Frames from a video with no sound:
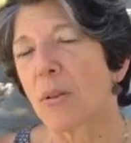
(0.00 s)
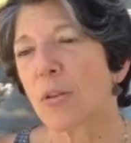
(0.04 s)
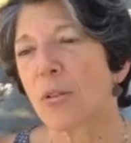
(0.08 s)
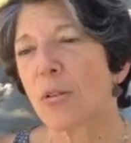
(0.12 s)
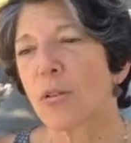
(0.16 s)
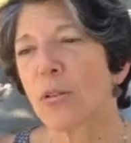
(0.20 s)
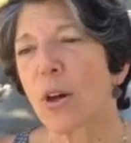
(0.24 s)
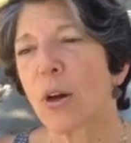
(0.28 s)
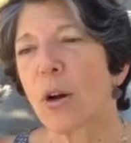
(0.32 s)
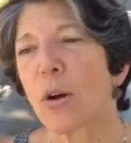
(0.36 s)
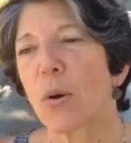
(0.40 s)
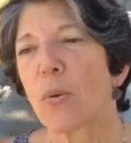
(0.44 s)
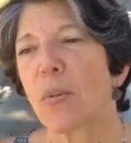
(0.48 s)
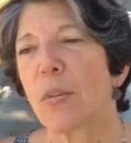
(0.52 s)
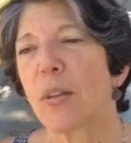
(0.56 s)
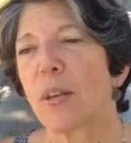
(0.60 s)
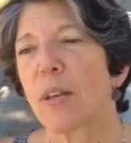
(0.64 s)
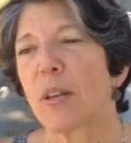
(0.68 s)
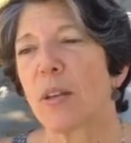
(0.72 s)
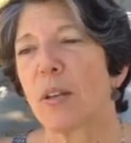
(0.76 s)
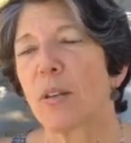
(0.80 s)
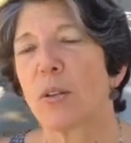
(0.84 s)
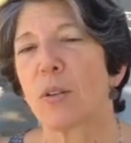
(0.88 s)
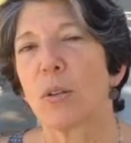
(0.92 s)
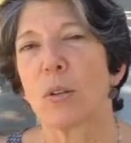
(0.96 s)
so
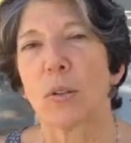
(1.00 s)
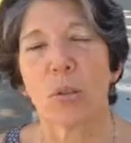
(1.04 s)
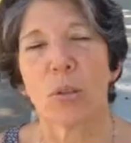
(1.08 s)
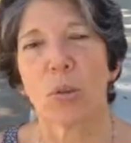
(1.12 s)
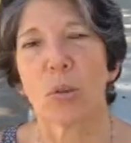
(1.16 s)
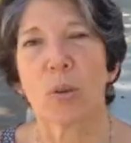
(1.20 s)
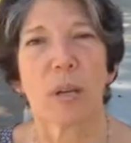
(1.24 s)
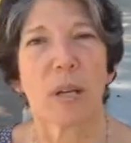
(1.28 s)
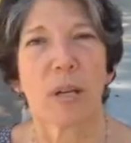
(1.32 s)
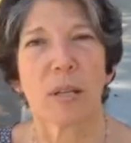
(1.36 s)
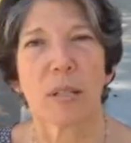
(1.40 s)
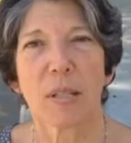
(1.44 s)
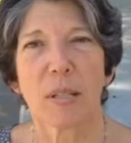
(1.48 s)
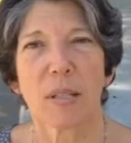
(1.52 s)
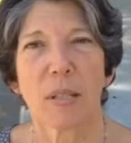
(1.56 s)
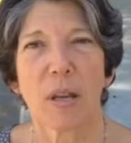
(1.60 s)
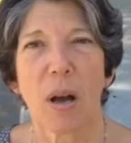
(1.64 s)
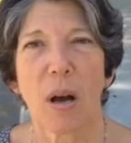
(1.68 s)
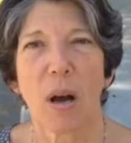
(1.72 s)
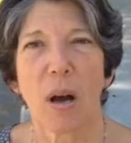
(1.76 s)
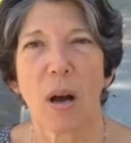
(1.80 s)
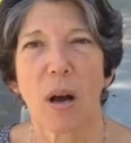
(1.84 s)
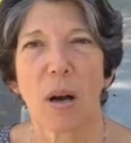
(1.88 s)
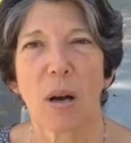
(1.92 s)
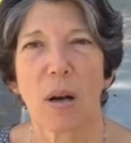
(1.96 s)
the nutrients
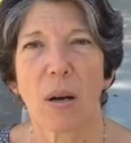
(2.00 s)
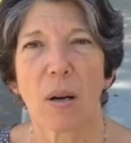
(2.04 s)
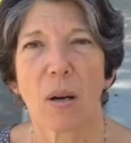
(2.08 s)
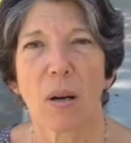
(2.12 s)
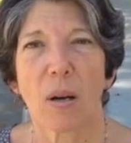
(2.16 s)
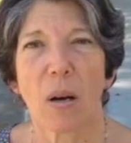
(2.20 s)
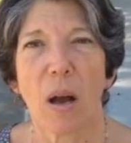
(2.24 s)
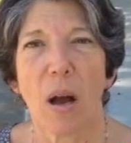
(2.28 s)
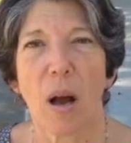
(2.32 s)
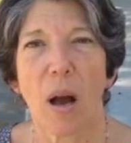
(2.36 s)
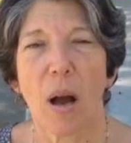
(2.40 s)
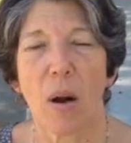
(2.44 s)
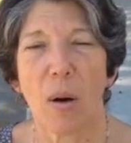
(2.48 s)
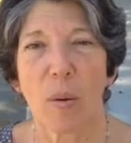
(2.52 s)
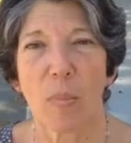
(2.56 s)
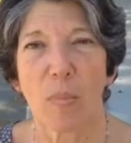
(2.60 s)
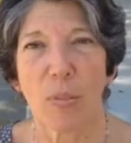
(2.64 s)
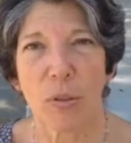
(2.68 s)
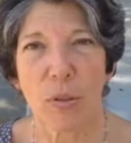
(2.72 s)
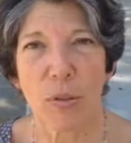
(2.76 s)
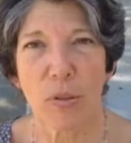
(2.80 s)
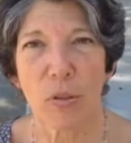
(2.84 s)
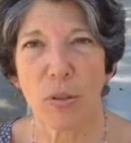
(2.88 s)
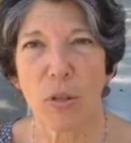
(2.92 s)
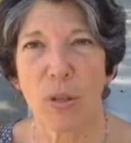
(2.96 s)
are
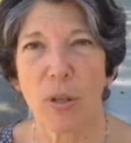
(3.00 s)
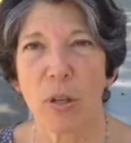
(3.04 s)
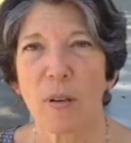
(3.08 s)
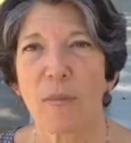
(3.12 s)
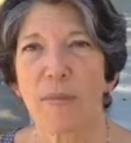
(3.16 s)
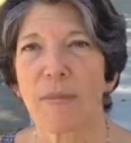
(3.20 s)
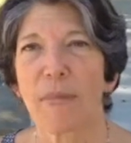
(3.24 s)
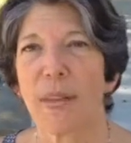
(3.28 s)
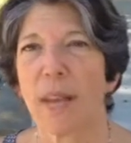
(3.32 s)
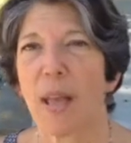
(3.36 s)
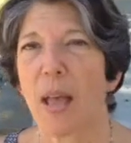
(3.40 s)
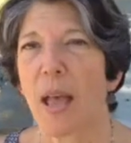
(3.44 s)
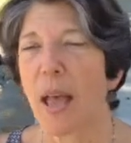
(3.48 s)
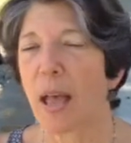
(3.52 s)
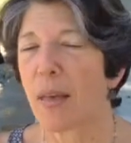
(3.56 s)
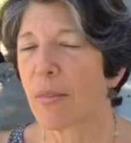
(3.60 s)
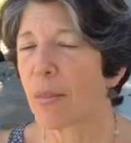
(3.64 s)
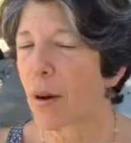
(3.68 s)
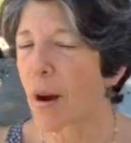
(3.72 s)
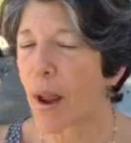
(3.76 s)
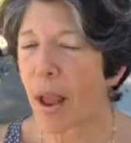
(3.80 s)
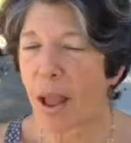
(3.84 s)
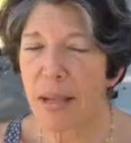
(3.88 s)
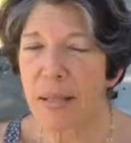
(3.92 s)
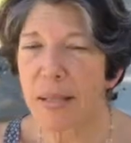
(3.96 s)
preserved,
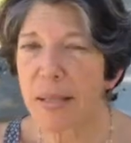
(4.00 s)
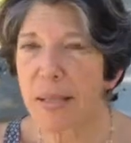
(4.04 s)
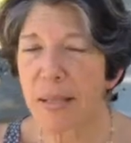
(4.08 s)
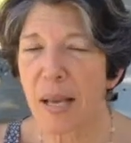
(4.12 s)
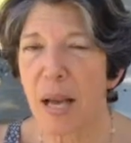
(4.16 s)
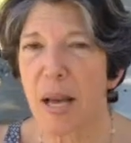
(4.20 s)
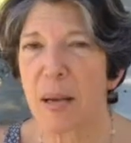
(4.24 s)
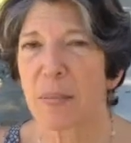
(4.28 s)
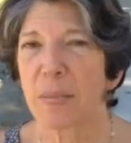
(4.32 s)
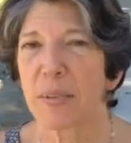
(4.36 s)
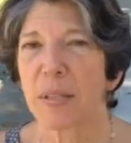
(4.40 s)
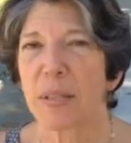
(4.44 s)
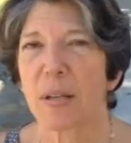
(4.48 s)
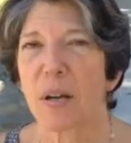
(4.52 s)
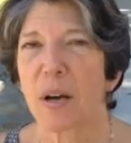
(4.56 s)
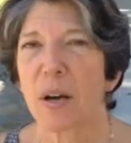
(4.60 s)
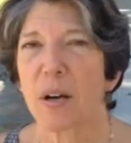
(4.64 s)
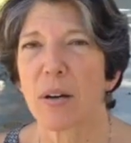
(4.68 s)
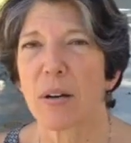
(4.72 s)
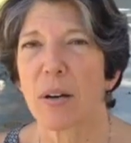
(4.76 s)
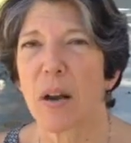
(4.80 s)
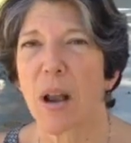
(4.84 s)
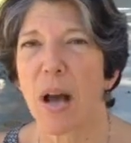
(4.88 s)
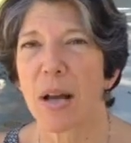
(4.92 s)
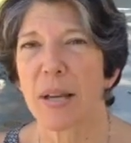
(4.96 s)
there are enzymes that
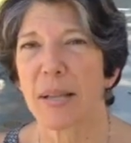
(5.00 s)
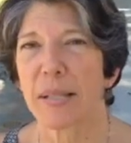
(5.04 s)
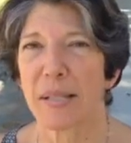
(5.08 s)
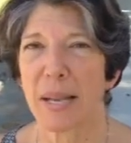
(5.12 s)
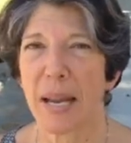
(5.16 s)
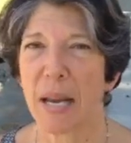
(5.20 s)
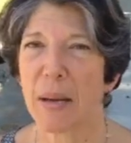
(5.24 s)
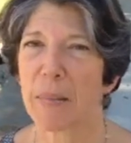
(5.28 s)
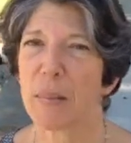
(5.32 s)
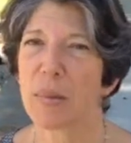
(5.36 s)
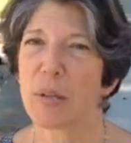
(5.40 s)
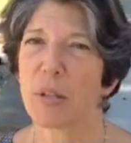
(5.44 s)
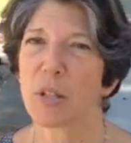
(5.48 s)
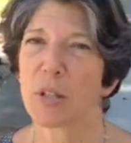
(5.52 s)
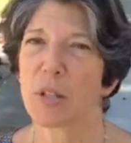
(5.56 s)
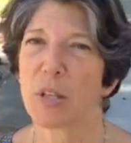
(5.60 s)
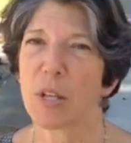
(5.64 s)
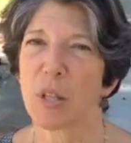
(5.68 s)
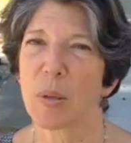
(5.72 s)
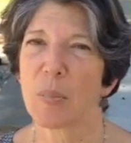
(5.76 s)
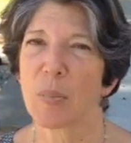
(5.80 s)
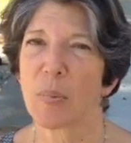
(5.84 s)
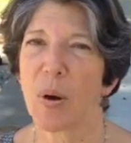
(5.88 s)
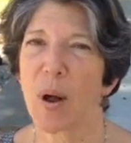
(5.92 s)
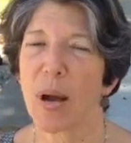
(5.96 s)
are not damaged in
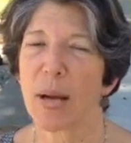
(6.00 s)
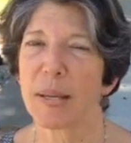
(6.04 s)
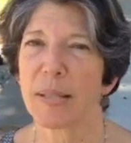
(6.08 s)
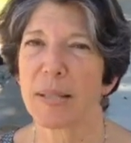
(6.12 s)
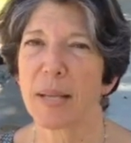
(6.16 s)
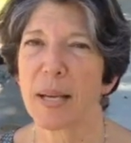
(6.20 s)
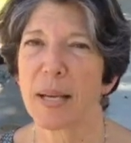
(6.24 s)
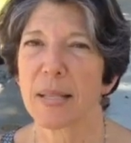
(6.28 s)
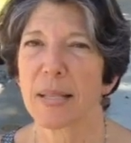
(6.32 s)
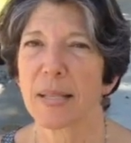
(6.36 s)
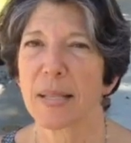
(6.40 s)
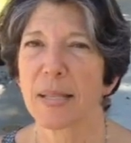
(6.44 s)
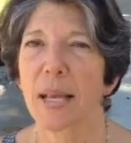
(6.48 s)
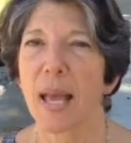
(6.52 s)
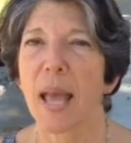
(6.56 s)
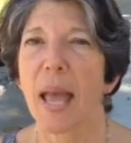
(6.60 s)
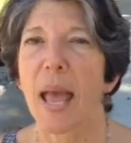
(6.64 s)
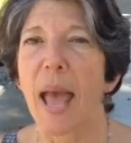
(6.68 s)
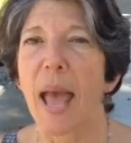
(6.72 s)
the process,